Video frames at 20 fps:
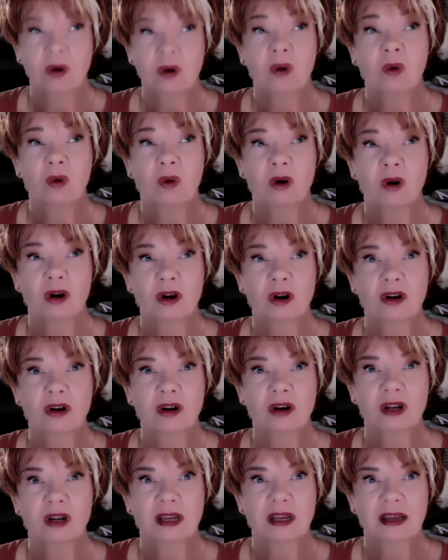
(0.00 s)
or
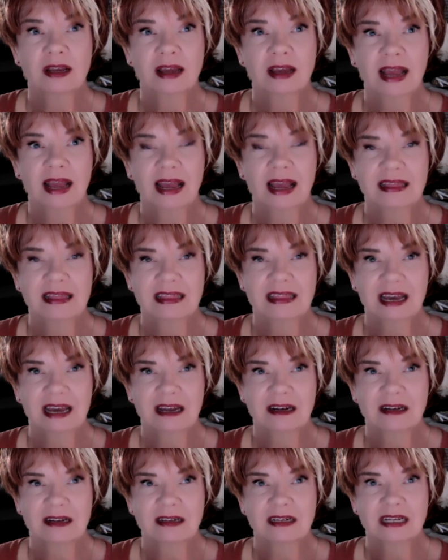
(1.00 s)
had
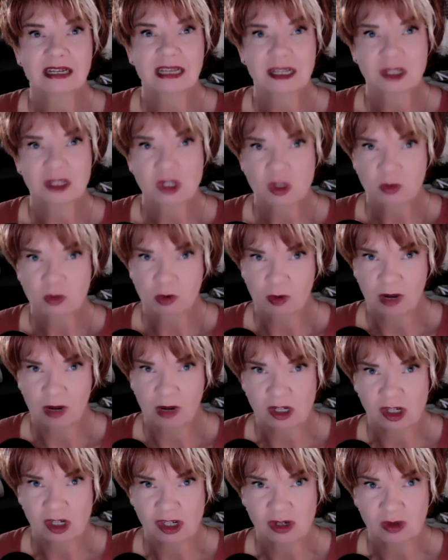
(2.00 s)
that
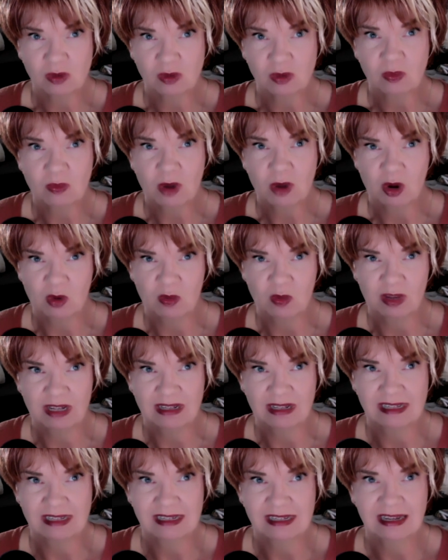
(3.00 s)
inspirational
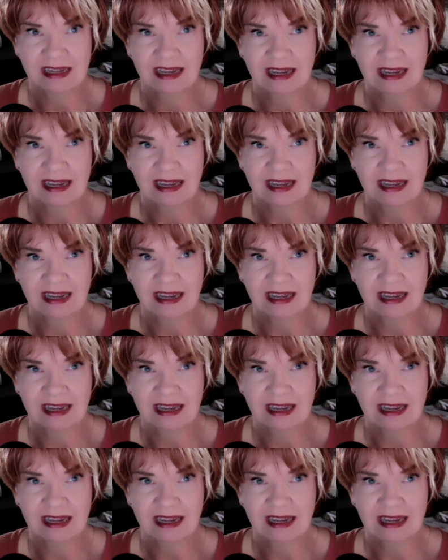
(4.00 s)
moment.